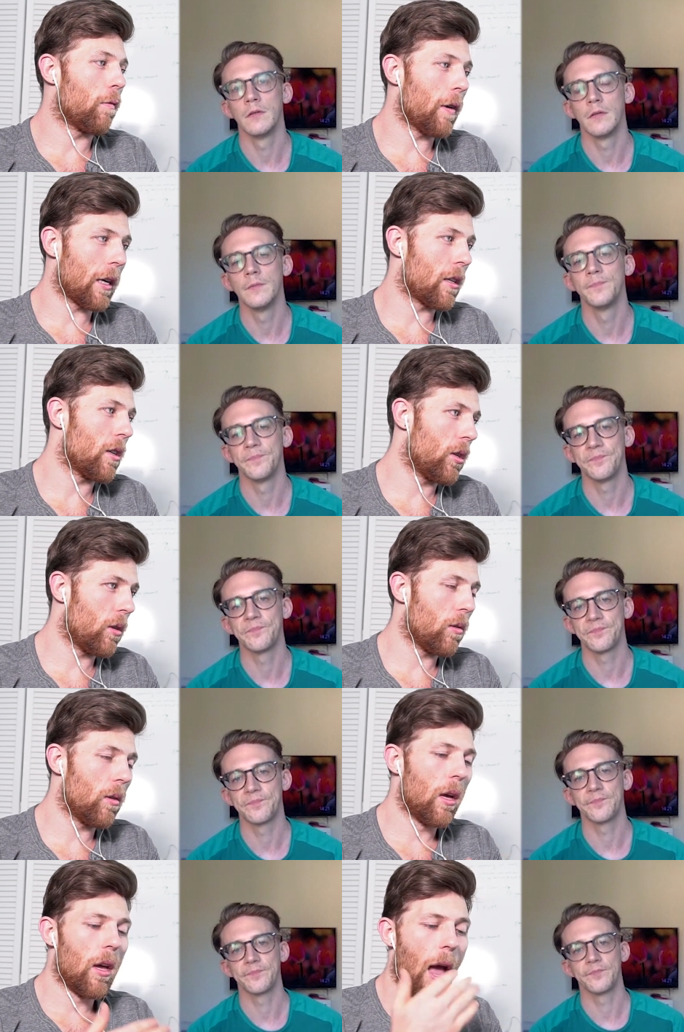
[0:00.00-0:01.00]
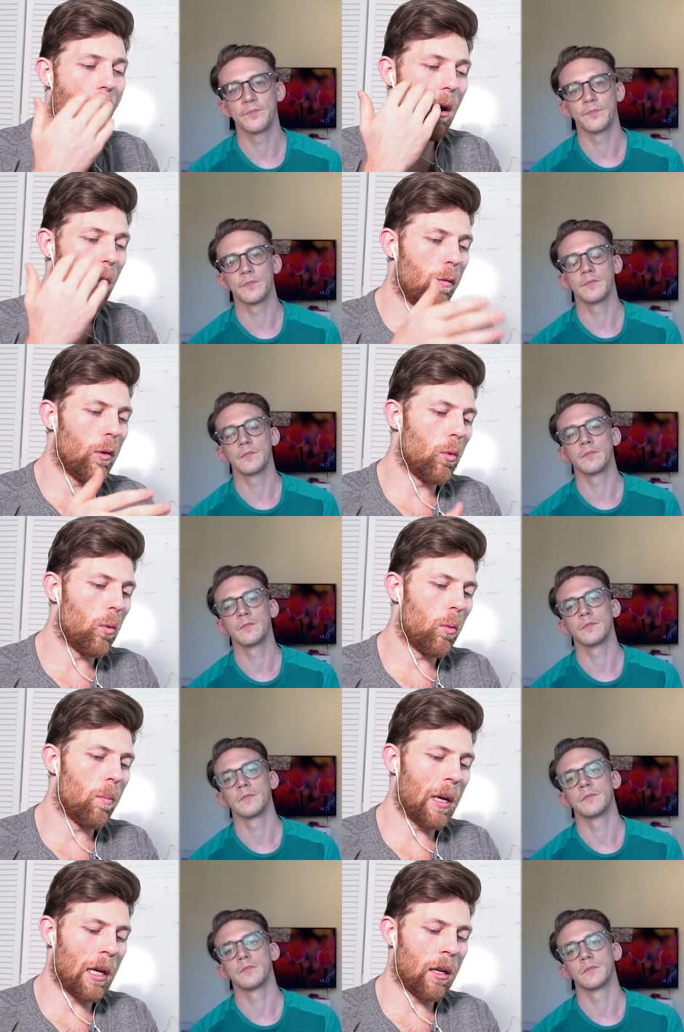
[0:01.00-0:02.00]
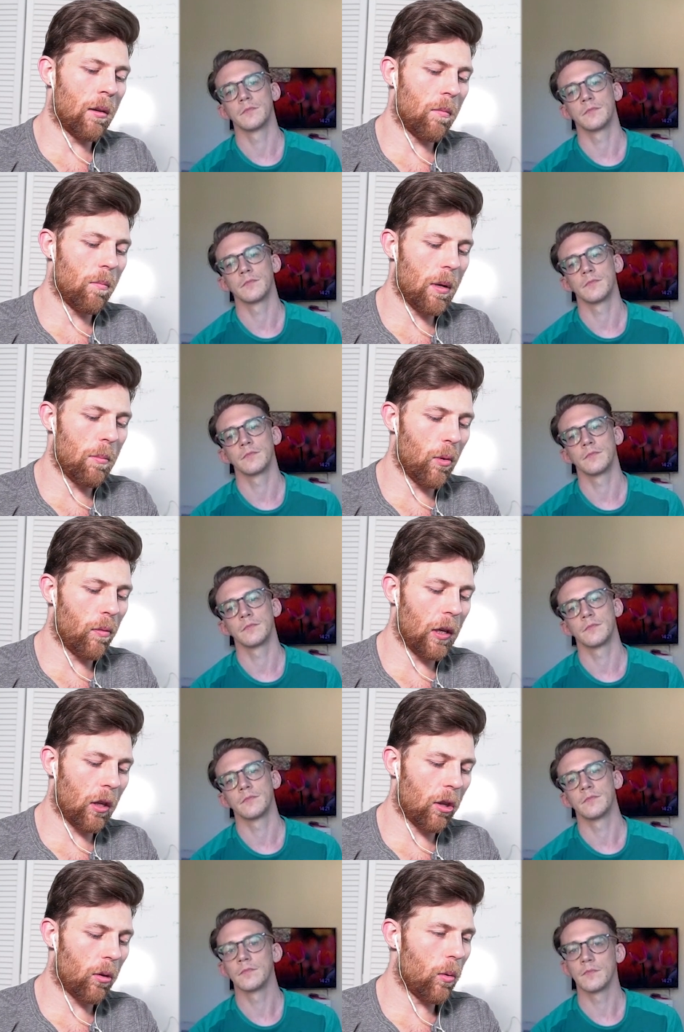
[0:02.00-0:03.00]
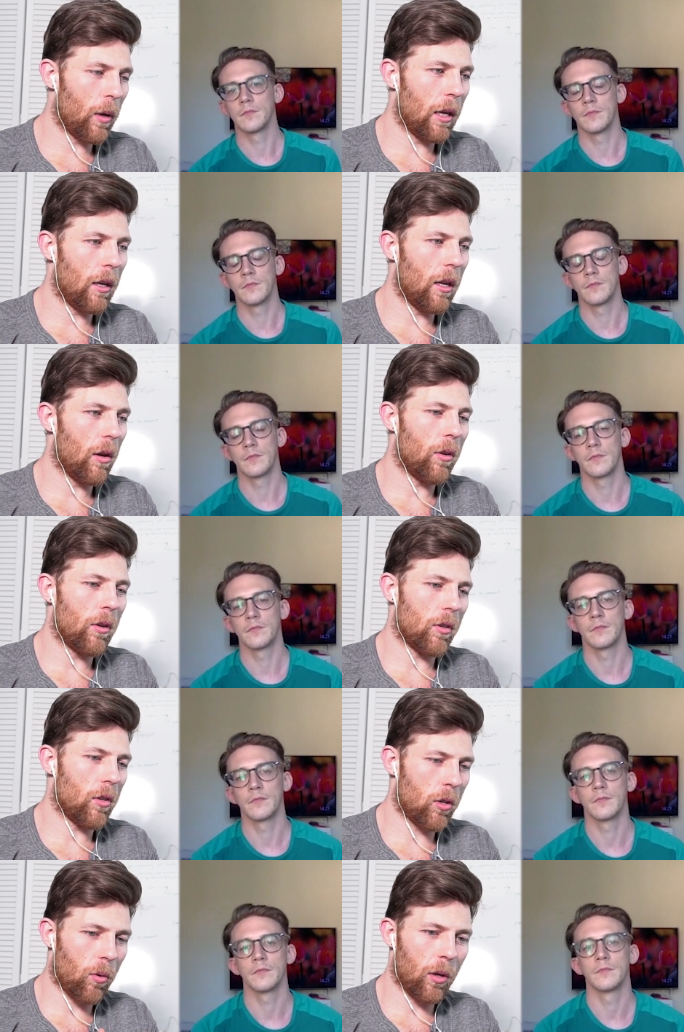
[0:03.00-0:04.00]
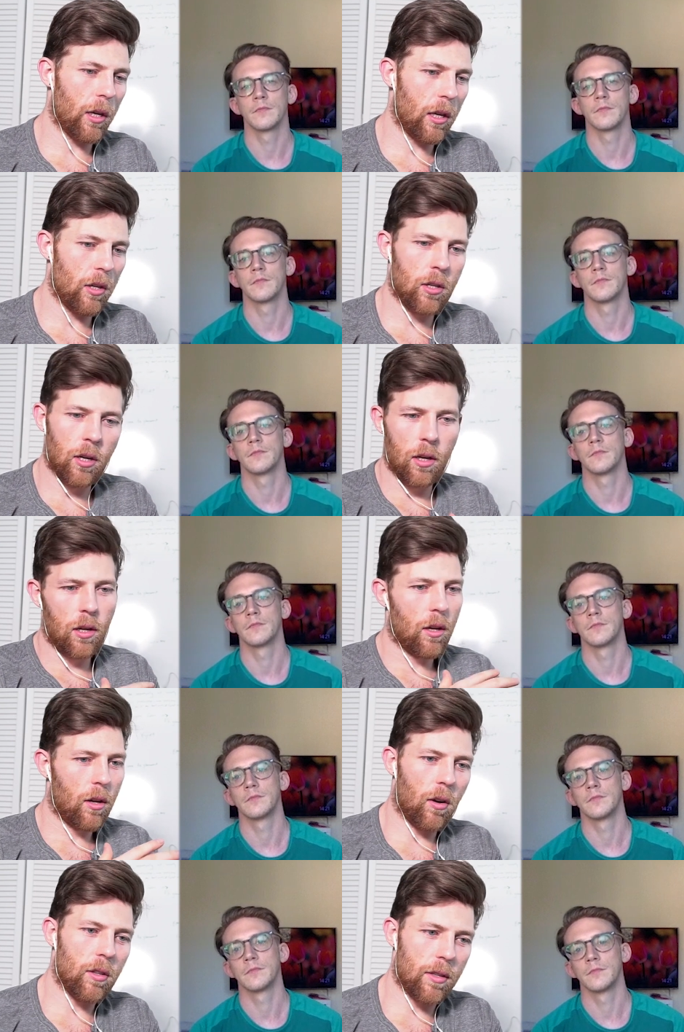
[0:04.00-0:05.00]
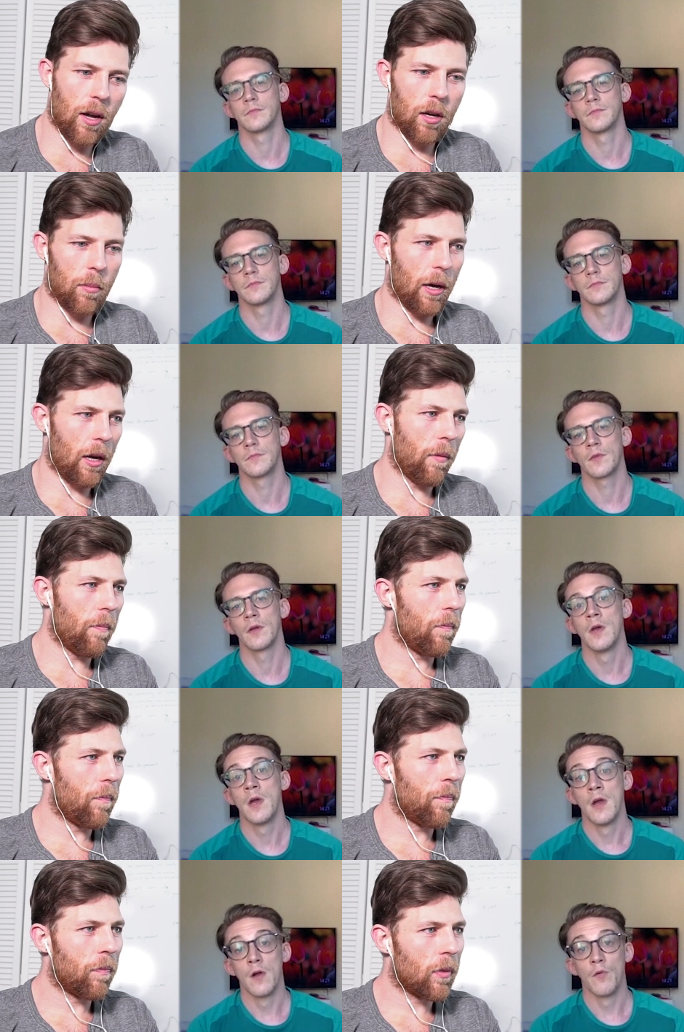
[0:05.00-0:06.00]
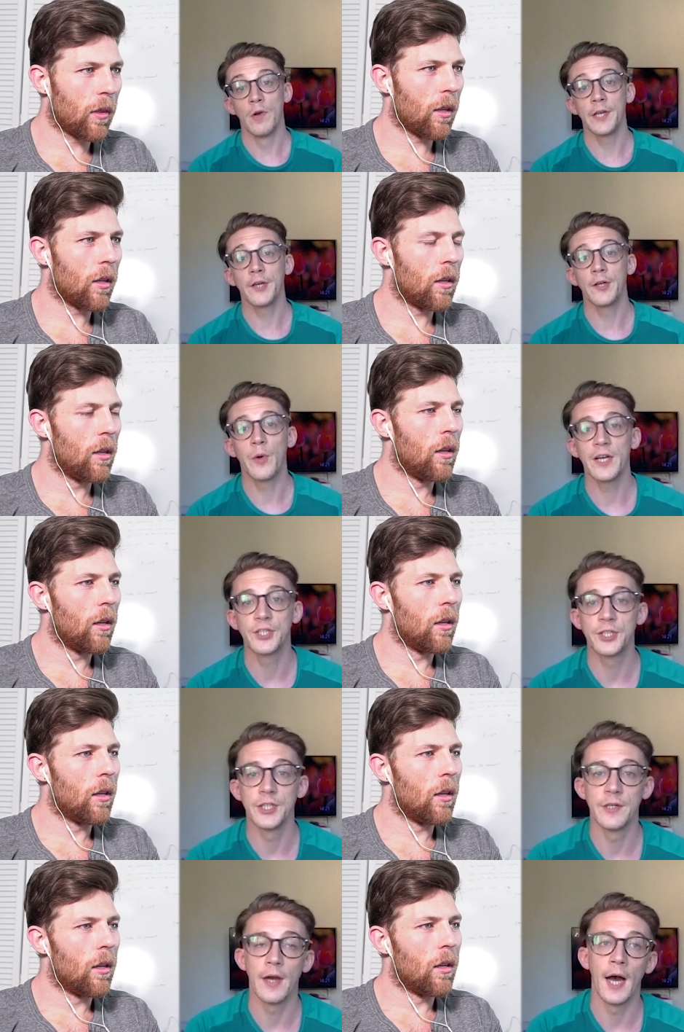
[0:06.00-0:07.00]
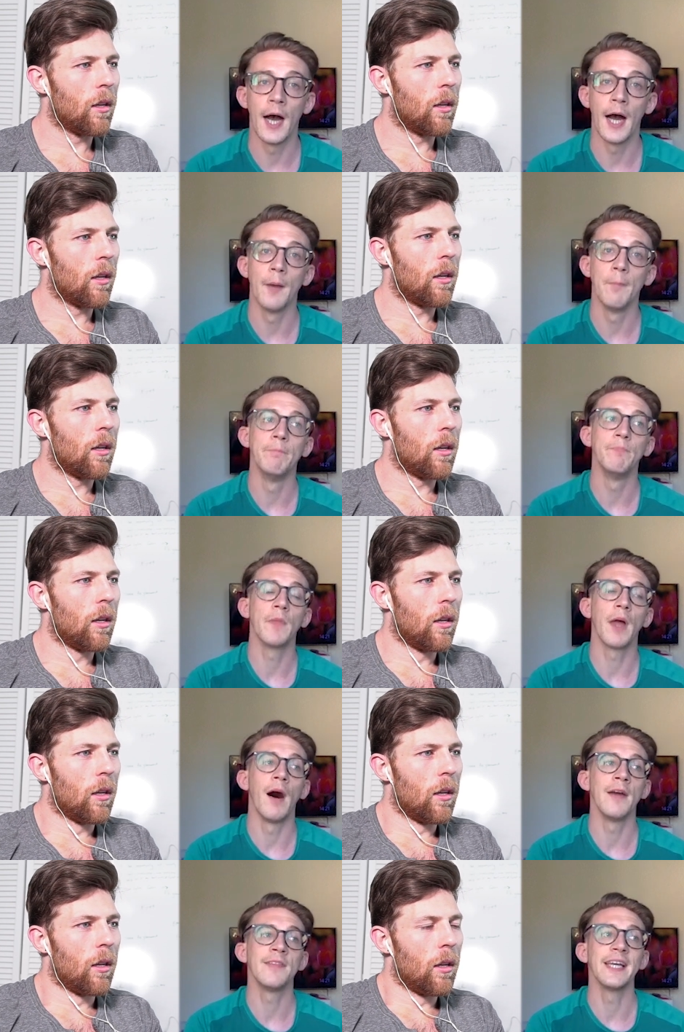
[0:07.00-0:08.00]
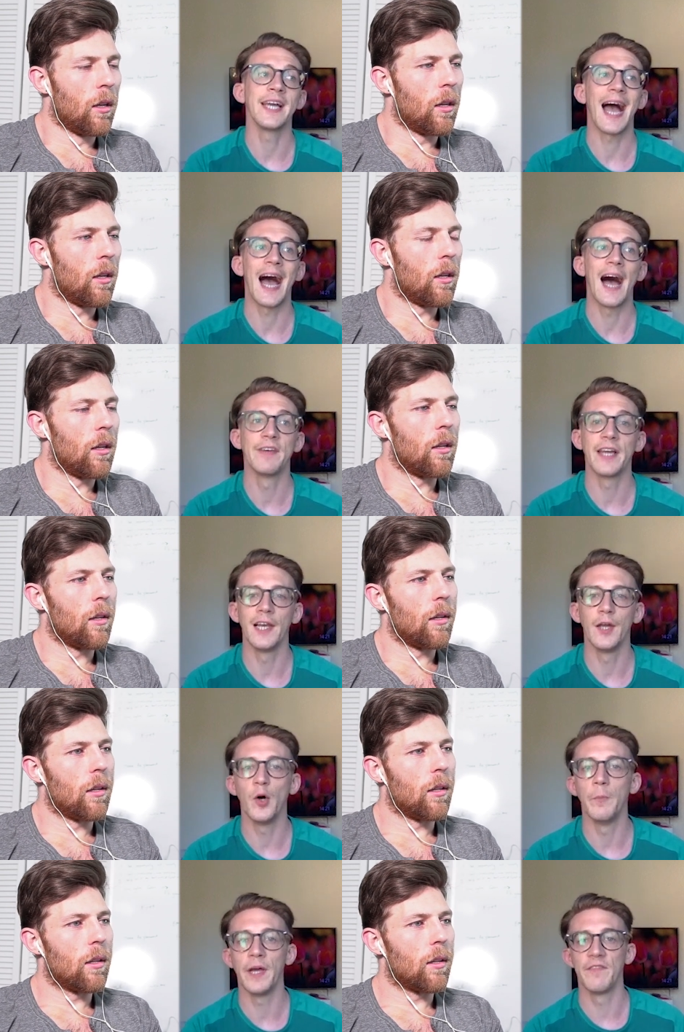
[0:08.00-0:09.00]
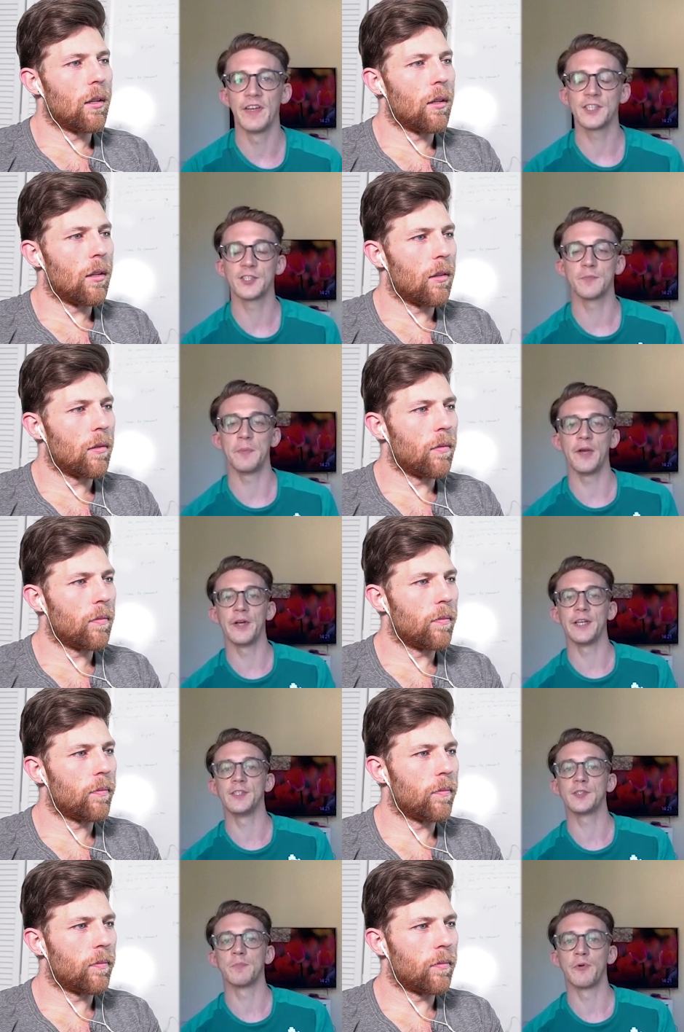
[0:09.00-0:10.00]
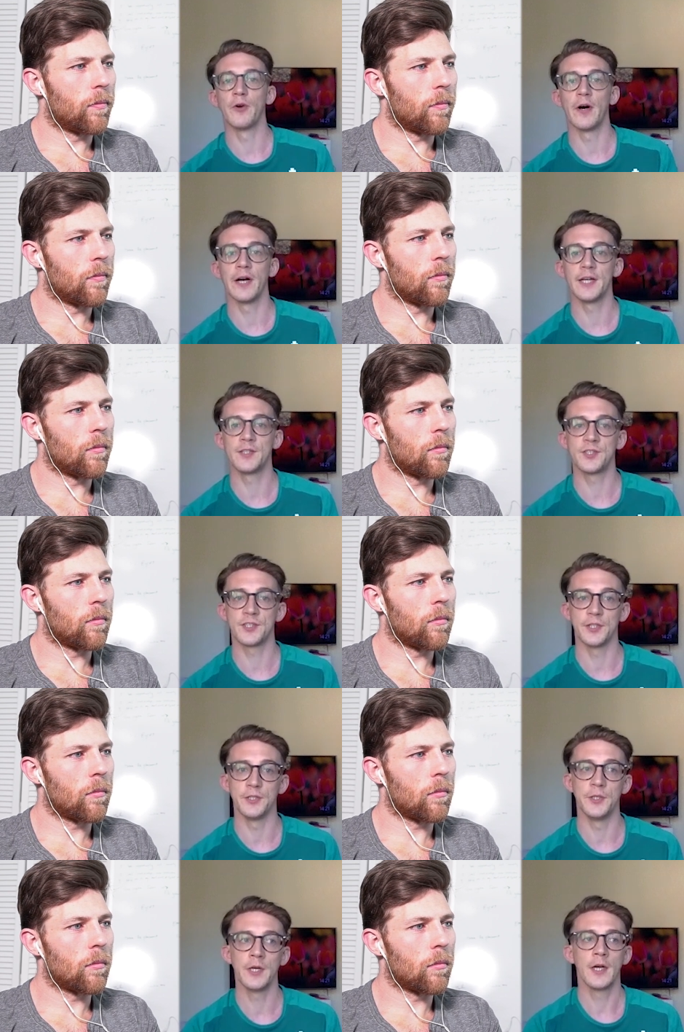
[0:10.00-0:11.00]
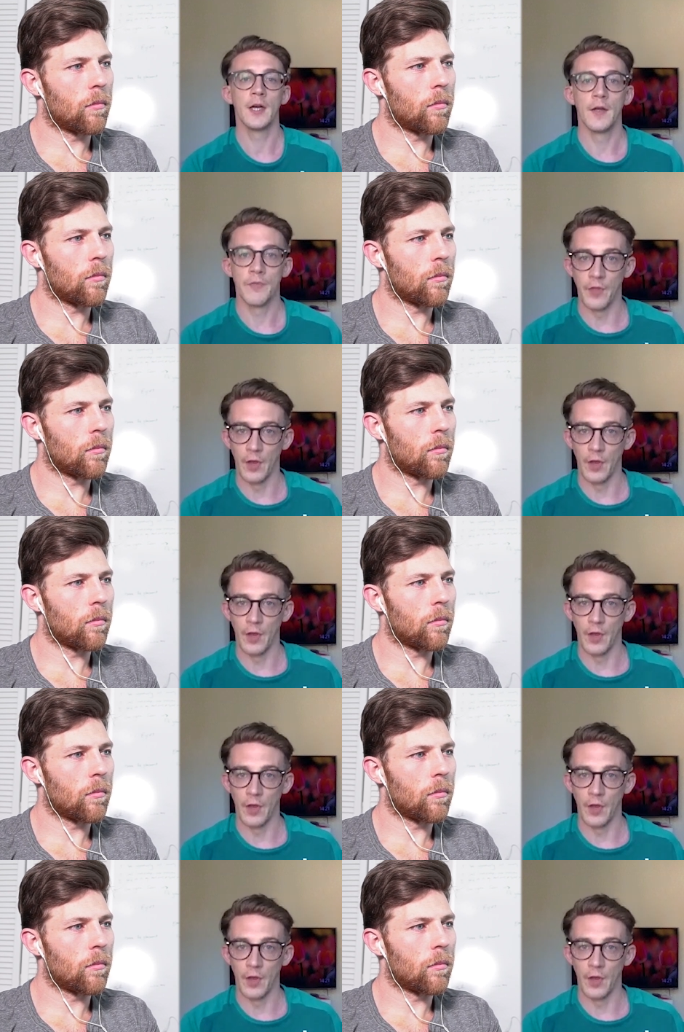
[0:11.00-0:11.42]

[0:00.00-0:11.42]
Speaker 1: it affected you? How have you been been moving through it? You know, there's a shortage. Let's talk about it.
Speaker 2: Really good question. Um, I think having a little bit of experience prior to the